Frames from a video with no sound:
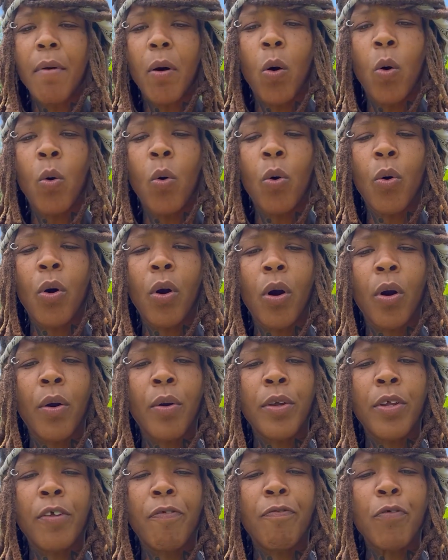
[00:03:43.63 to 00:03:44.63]
or
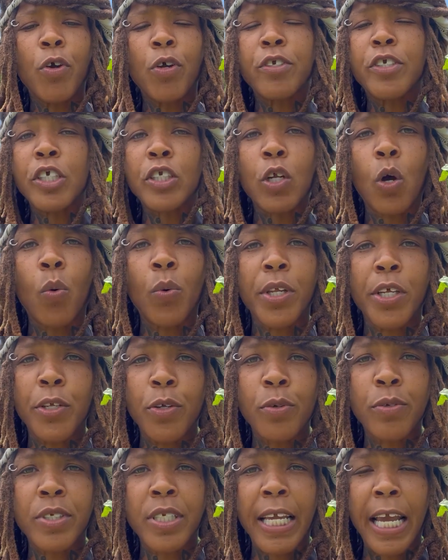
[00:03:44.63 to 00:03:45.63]
if you're just only
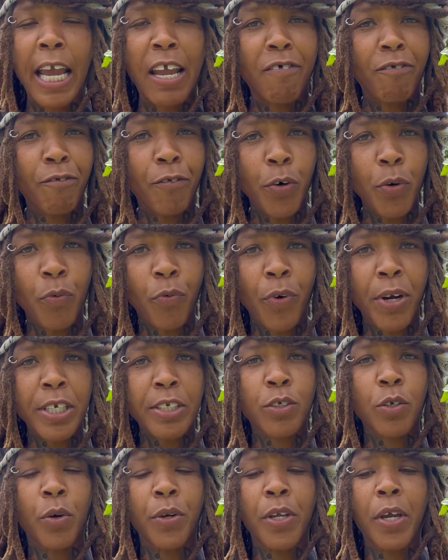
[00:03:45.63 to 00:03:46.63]
using a fruit
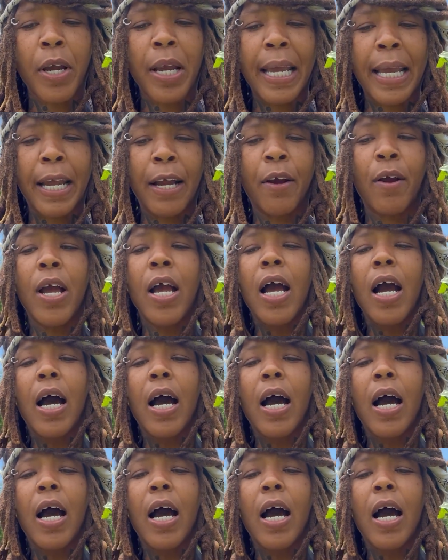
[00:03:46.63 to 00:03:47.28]
rinse on your hair,